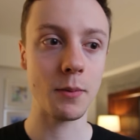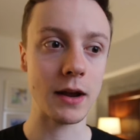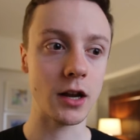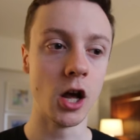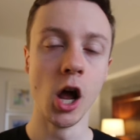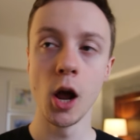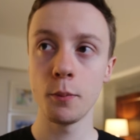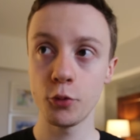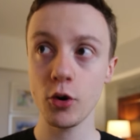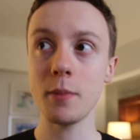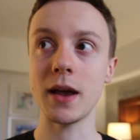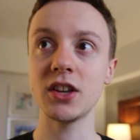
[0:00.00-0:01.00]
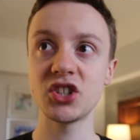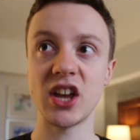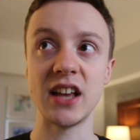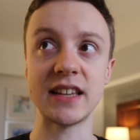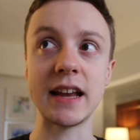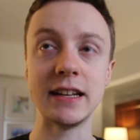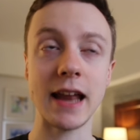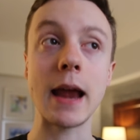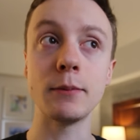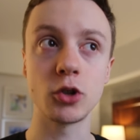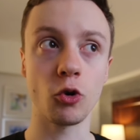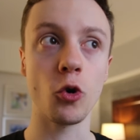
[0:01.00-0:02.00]
I mean, Primis is a
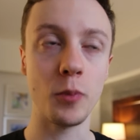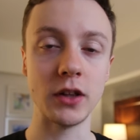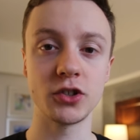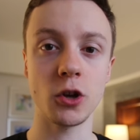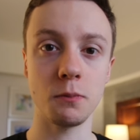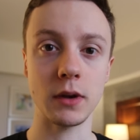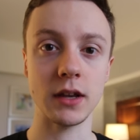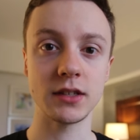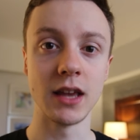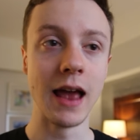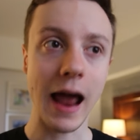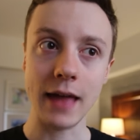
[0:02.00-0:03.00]
named group in zombies,